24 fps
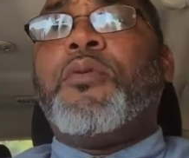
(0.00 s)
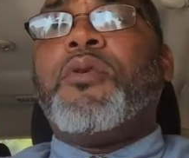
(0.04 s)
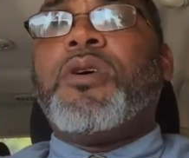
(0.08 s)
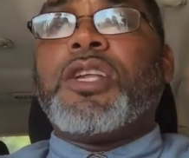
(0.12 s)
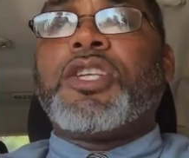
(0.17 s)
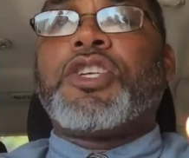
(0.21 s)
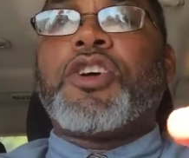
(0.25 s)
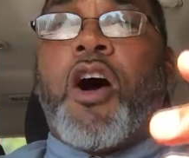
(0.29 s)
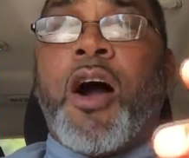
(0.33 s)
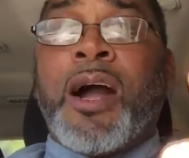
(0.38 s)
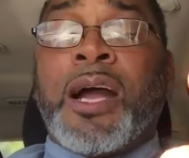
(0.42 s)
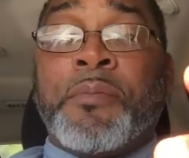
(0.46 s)

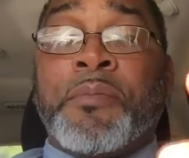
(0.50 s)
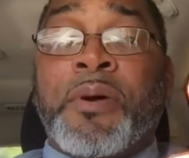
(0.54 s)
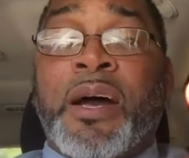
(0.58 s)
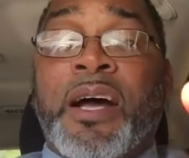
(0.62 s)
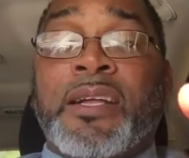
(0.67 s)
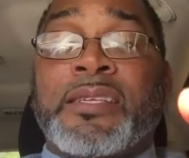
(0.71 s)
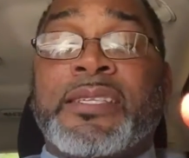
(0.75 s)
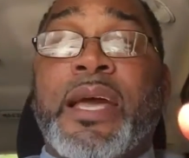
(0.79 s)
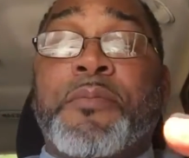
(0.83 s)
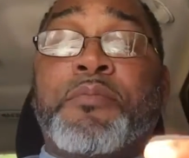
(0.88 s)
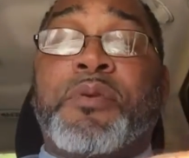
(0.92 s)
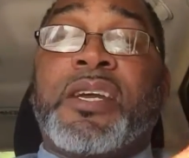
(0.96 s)
want to talk
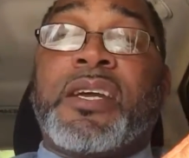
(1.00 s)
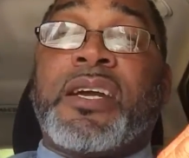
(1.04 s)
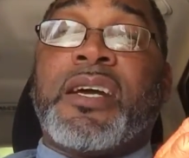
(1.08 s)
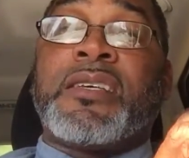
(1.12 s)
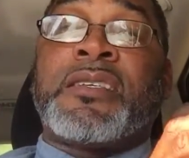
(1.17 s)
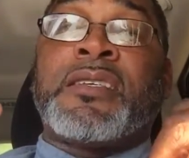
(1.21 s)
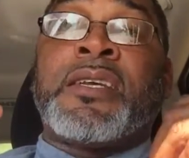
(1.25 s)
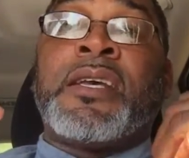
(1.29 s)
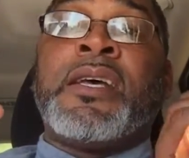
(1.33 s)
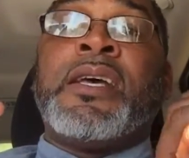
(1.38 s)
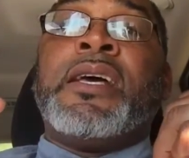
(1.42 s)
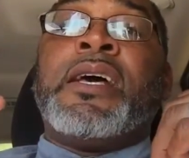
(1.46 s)
about that
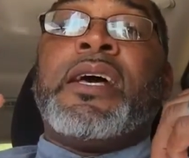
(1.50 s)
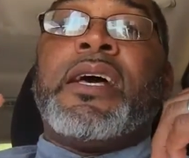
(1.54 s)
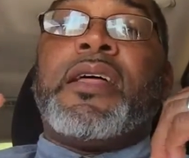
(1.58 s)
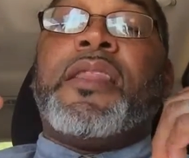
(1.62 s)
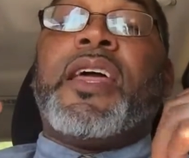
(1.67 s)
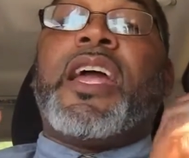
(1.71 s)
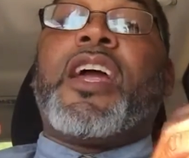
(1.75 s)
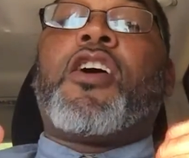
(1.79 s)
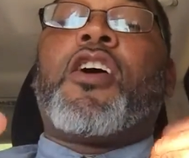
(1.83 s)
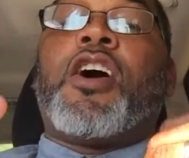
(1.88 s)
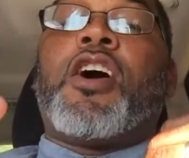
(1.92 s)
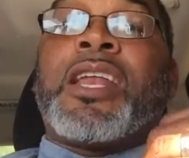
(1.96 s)
because
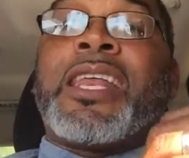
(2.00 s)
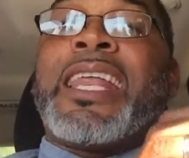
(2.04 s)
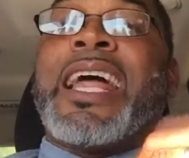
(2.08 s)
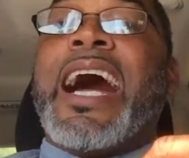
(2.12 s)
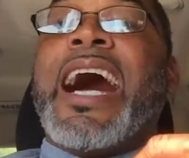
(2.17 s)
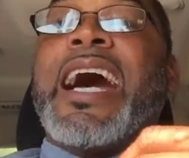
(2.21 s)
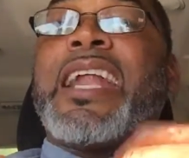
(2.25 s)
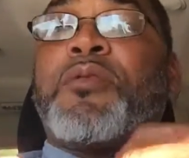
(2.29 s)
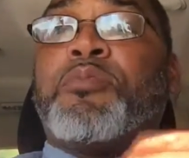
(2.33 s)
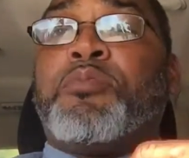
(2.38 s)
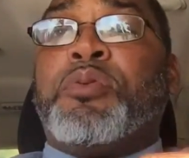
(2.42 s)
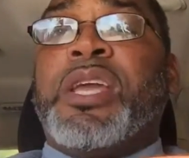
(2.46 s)
there are a
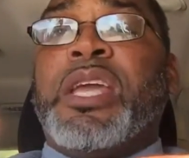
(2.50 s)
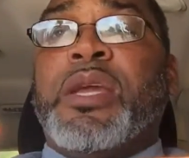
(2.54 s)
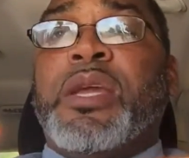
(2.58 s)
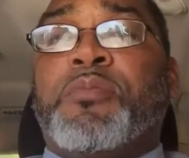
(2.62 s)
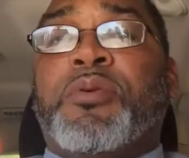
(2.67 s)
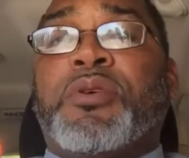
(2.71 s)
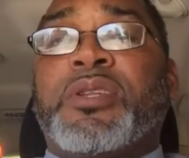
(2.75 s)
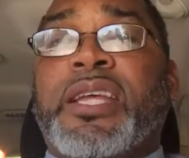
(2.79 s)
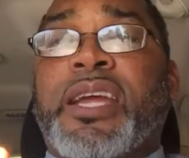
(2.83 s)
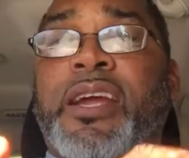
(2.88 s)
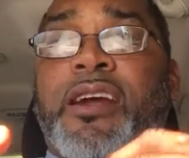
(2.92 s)
lot of people,